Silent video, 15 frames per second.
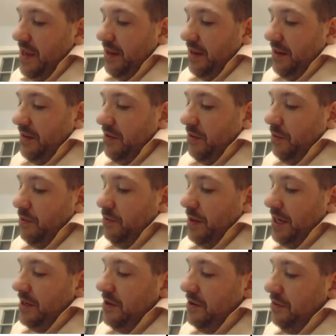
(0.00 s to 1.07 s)
And so when
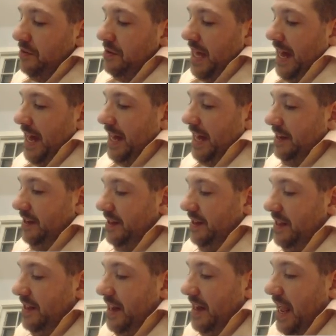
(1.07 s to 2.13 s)
we do that,
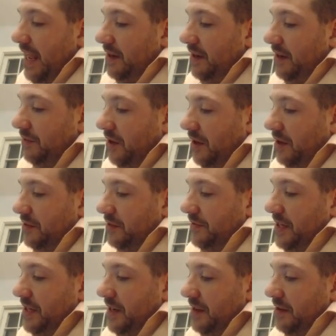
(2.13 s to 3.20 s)
the negative log of
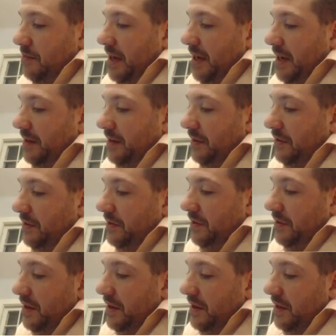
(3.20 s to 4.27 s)
10 to the minus